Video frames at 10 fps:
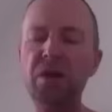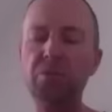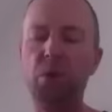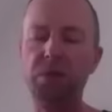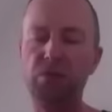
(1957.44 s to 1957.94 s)

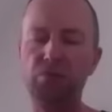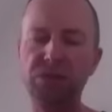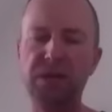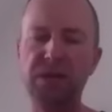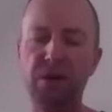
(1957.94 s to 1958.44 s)
Bobby
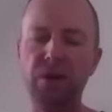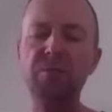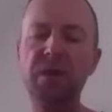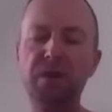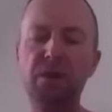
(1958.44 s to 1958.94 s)
Christina,
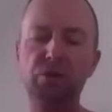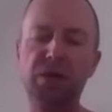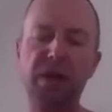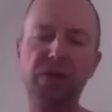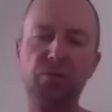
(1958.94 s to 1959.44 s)
who she
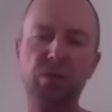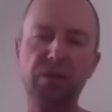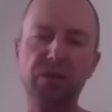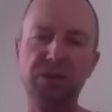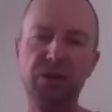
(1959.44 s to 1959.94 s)
had
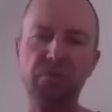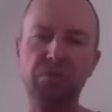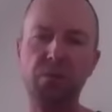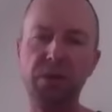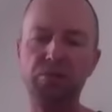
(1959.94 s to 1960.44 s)
with the singer
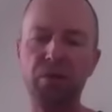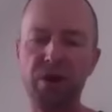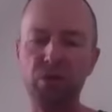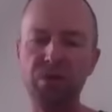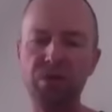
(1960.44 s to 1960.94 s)
Bobby
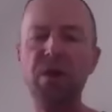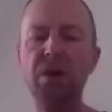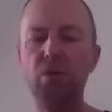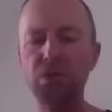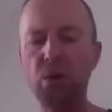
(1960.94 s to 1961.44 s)
Brown,
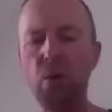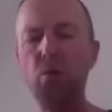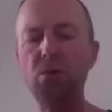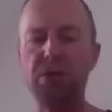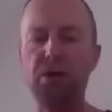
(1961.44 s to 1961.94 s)
was
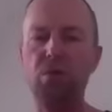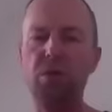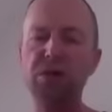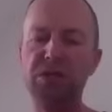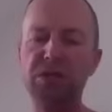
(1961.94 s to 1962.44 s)
also
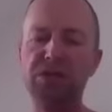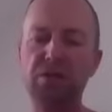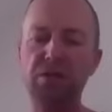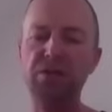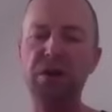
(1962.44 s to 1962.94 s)

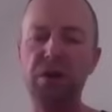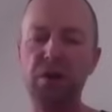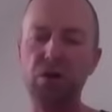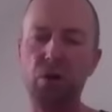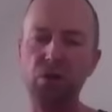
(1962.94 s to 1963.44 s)
discovered
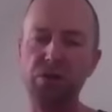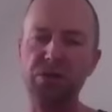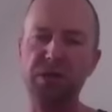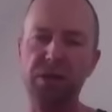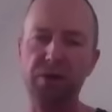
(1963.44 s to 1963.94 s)

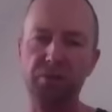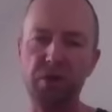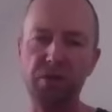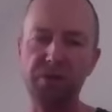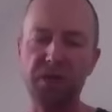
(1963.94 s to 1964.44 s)
unconscious in a
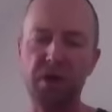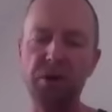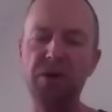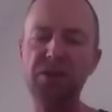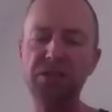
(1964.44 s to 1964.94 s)
bathtub
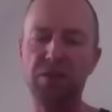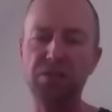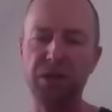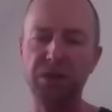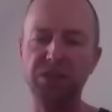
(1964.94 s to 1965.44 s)

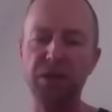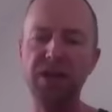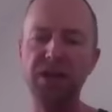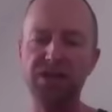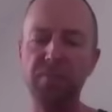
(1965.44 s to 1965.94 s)
some years
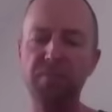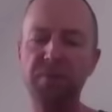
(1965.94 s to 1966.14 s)
later.